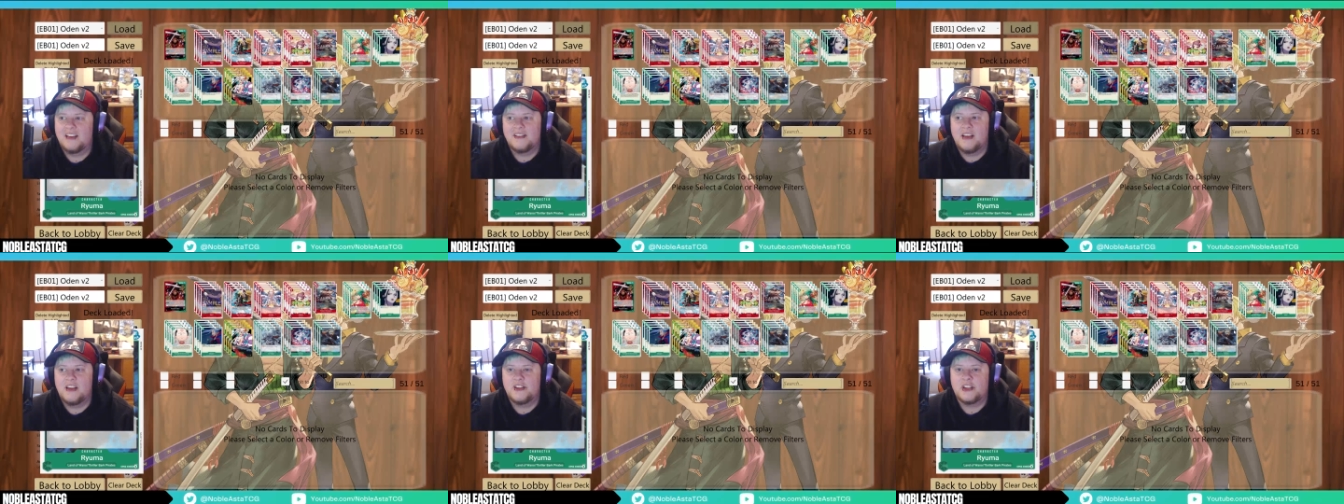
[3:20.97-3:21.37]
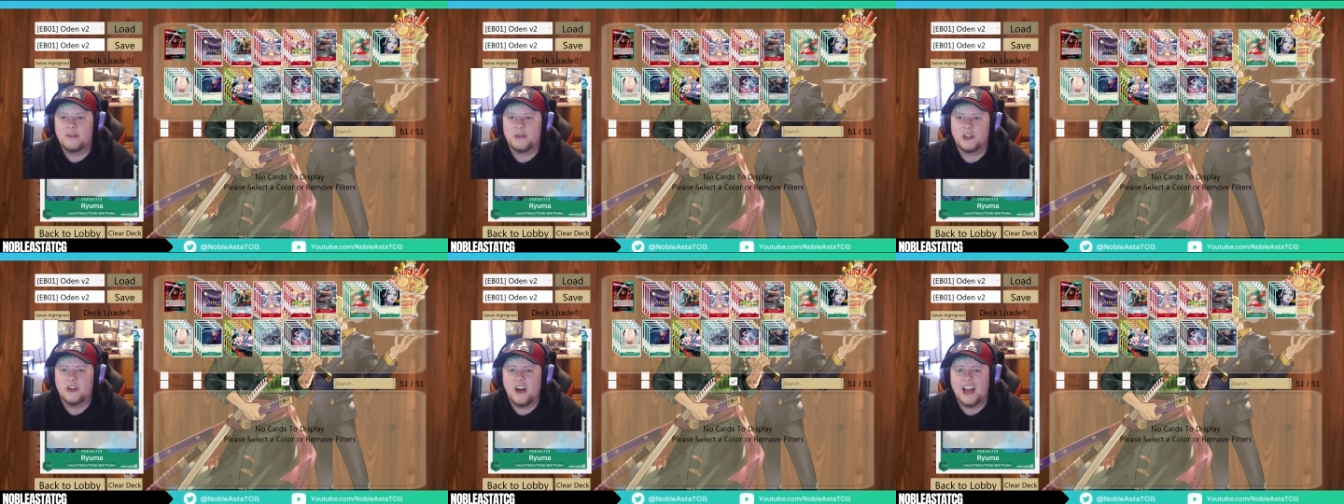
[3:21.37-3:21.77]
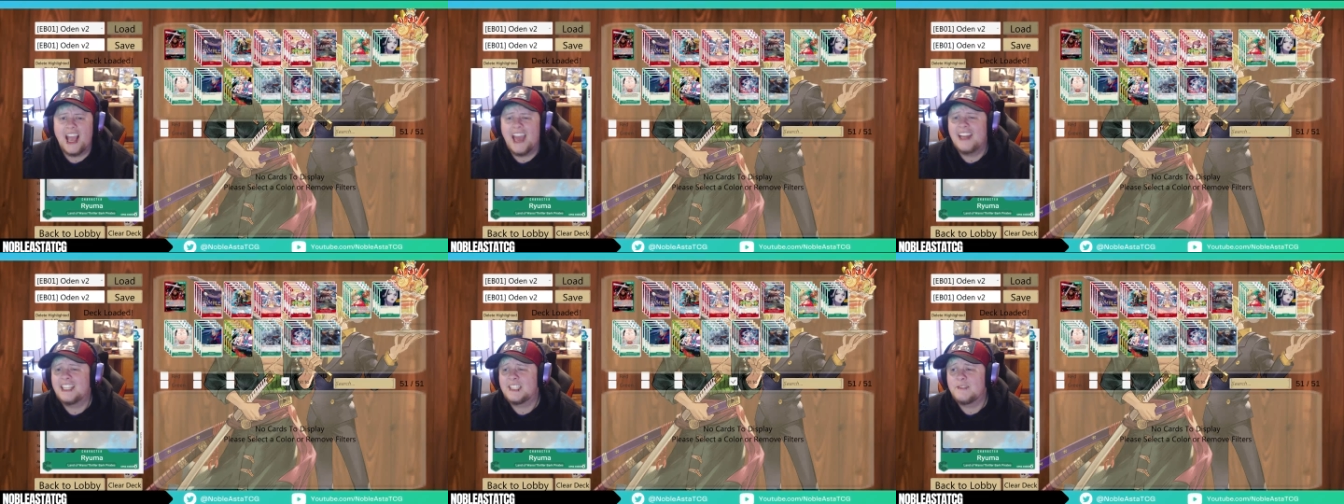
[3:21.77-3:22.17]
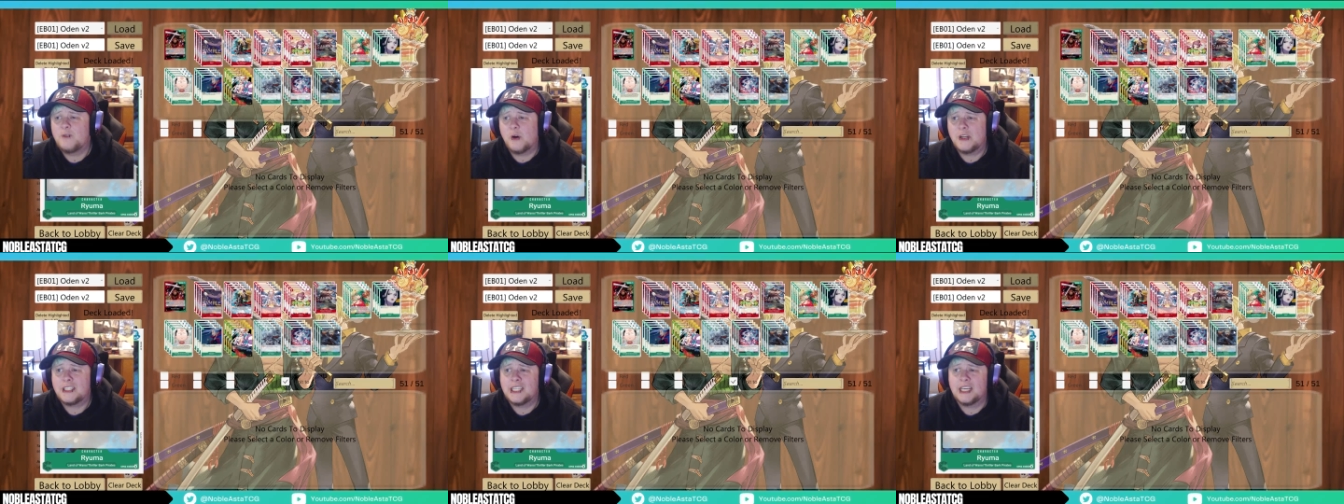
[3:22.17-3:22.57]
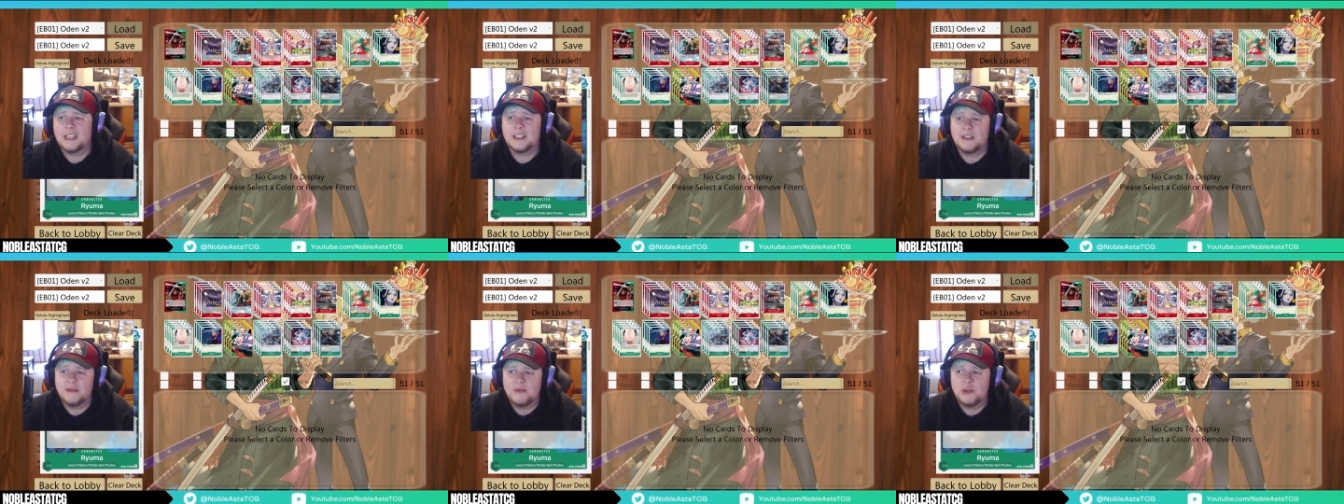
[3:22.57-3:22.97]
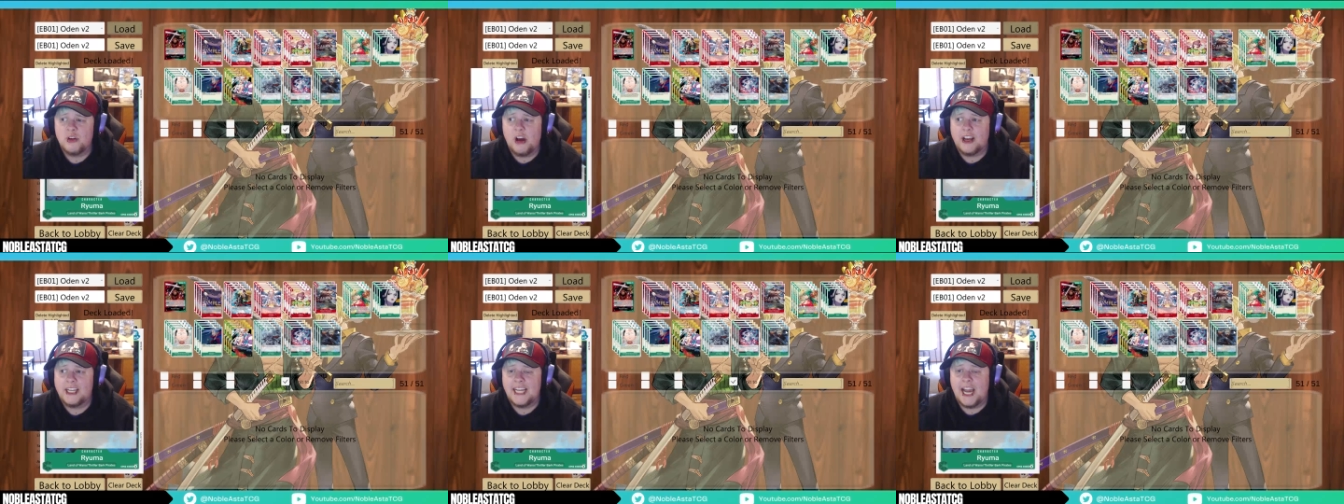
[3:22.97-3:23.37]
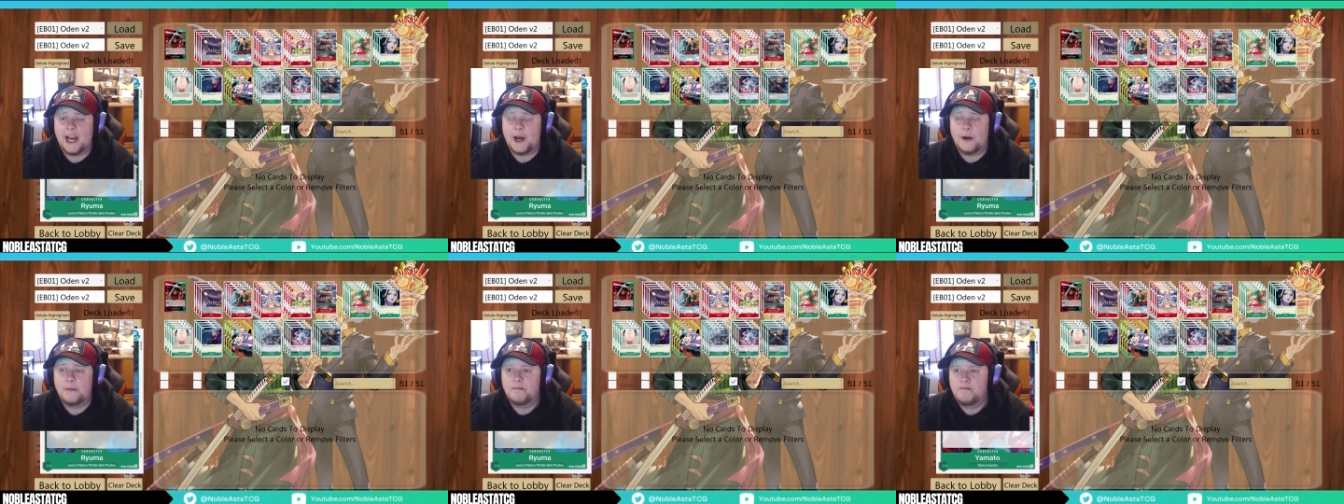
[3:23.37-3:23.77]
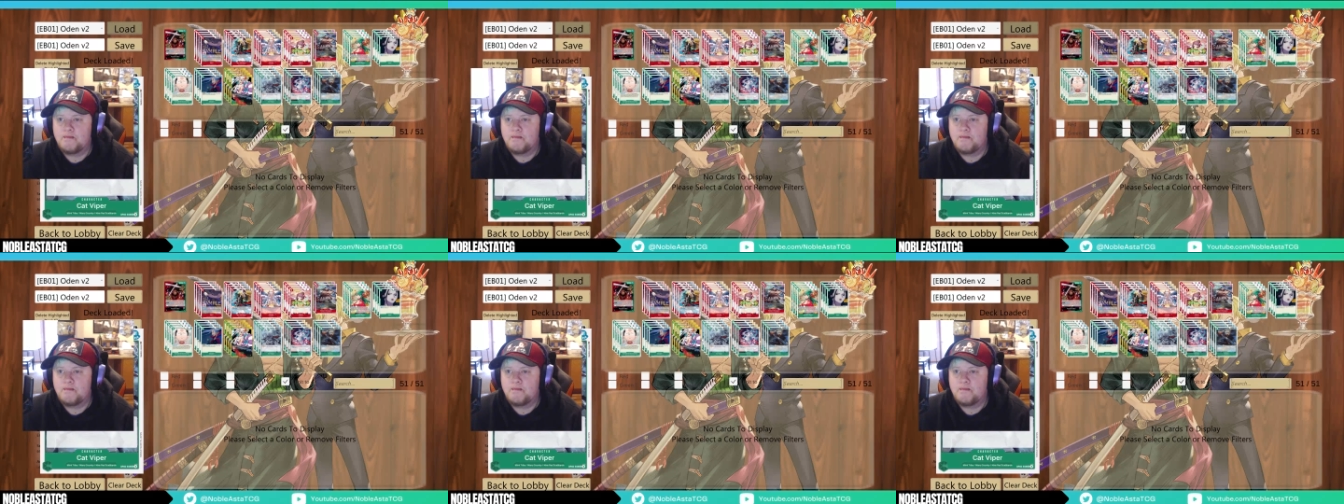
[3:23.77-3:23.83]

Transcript: Super strong, and it's a 4/6 strong attacker.